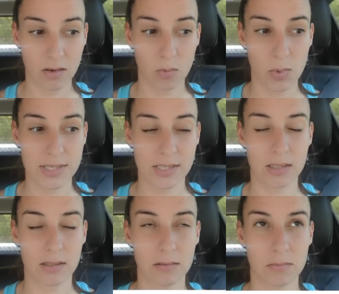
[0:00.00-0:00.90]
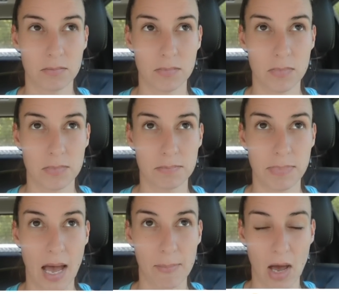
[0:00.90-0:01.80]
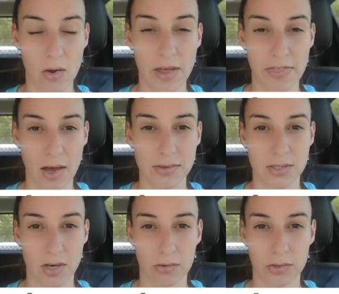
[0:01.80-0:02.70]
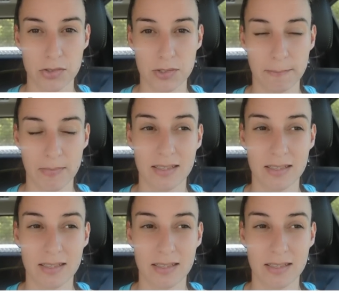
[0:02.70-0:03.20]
was about a thousand dollars.